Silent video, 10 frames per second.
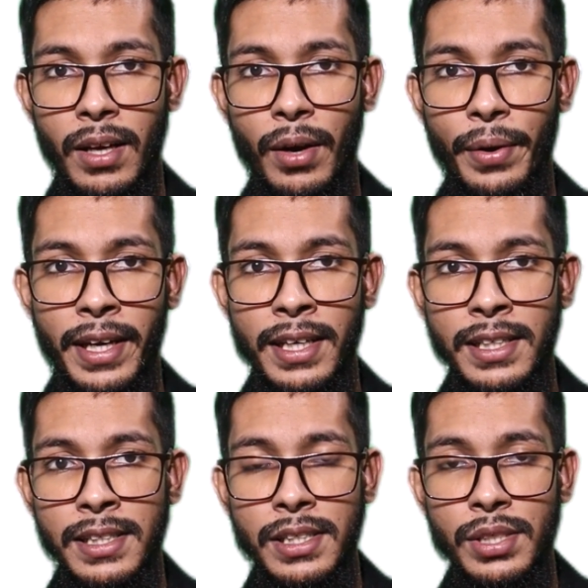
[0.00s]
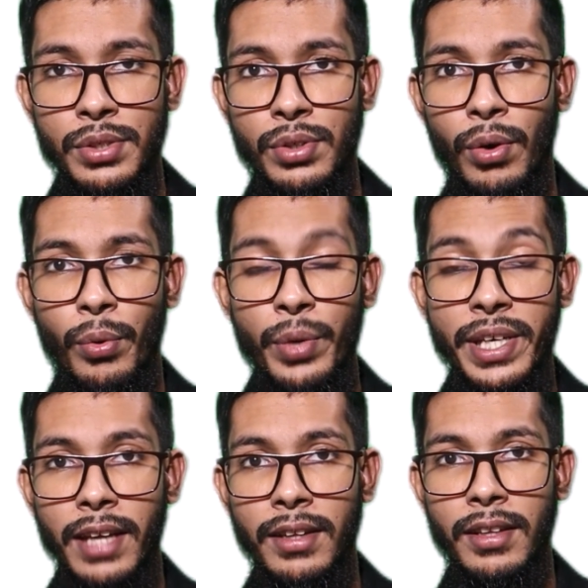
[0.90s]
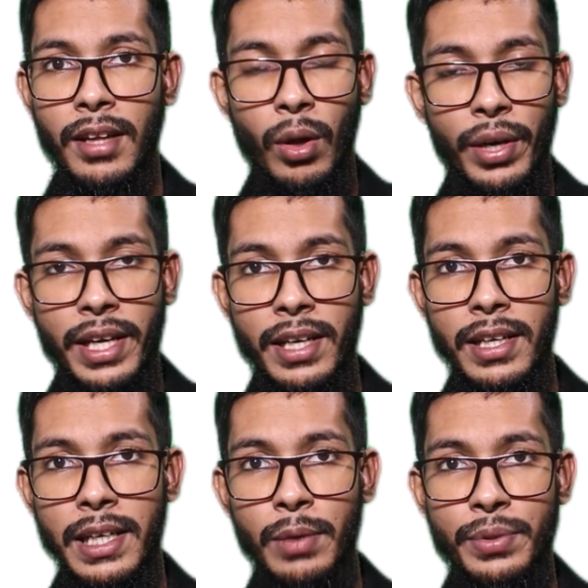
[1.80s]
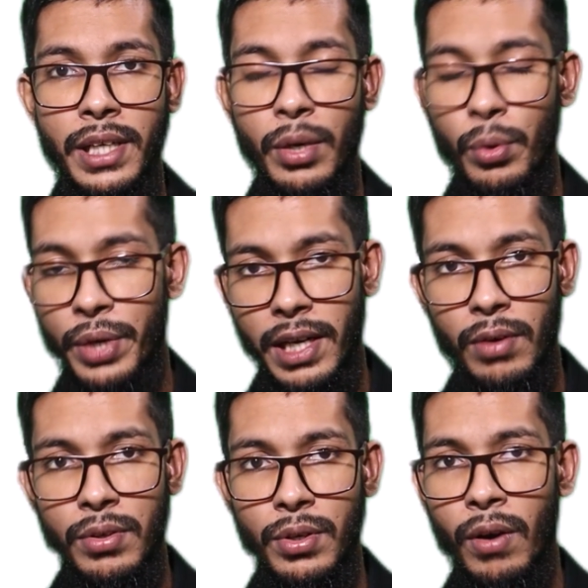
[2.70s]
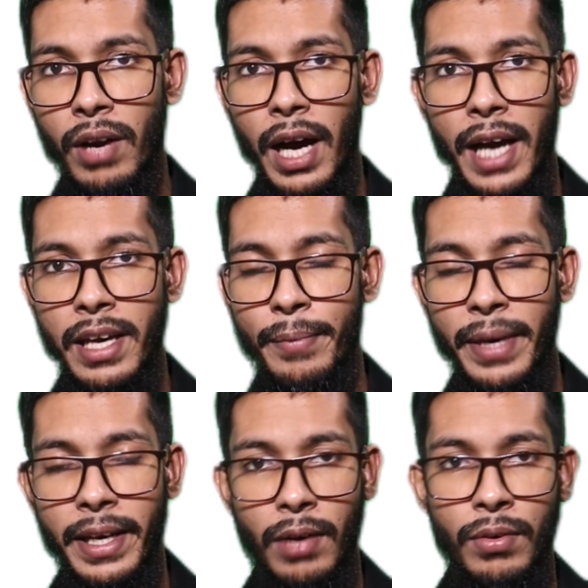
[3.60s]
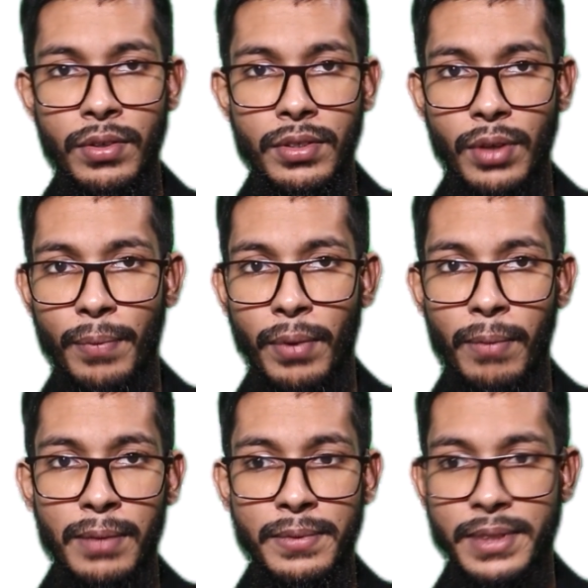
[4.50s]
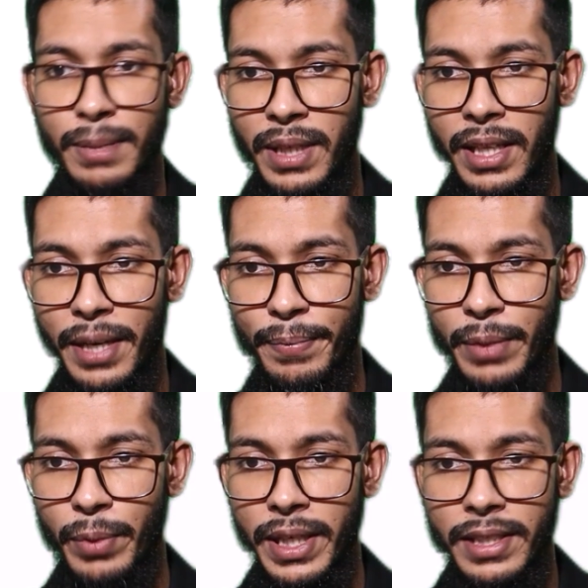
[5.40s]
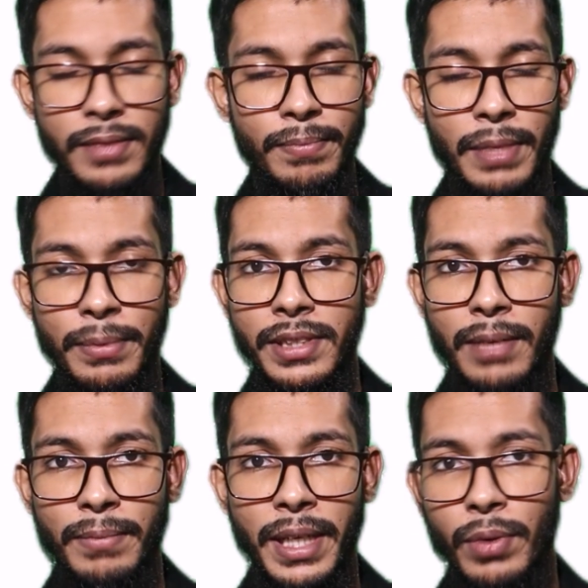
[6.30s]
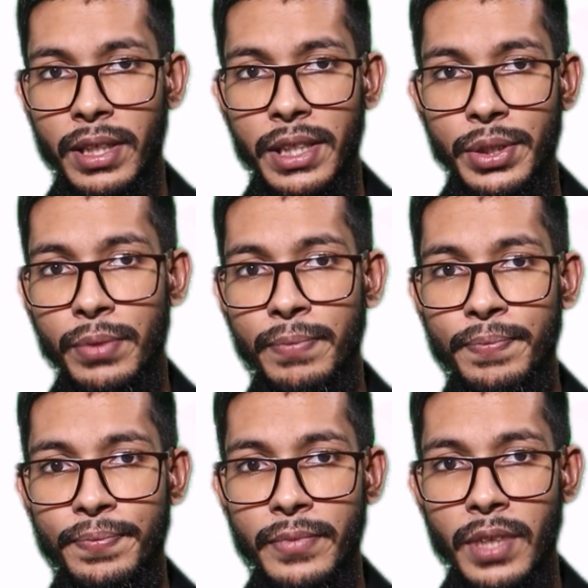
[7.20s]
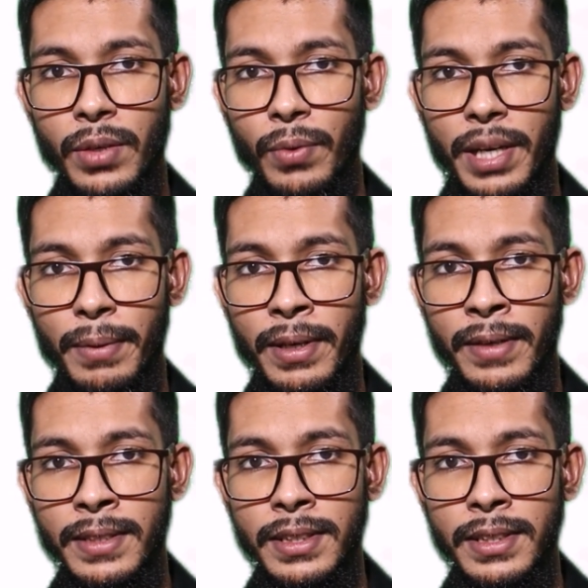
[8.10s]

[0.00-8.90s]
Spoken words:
Okay. So we can log in using root account or IMA account. No problem. Simply let me wait. Maybe some network issue, whatever.